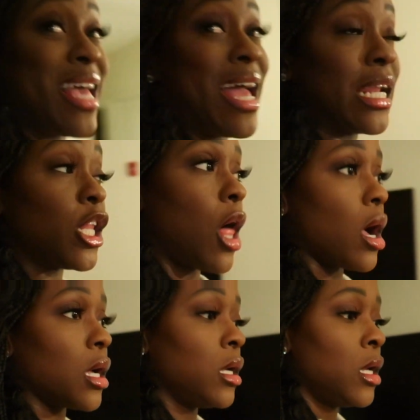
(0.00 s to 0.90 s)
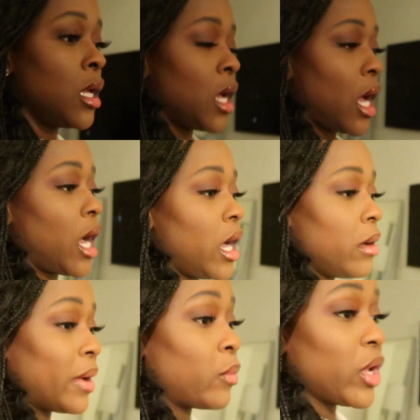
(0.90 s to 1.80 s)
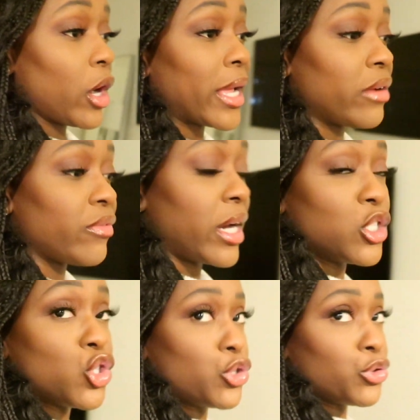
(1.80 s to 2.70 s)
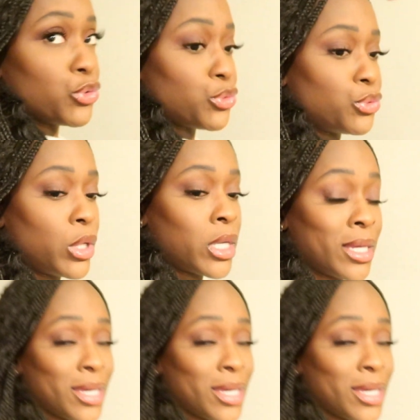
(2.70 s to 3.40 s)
10 o'clock. Um, and we are getting ready to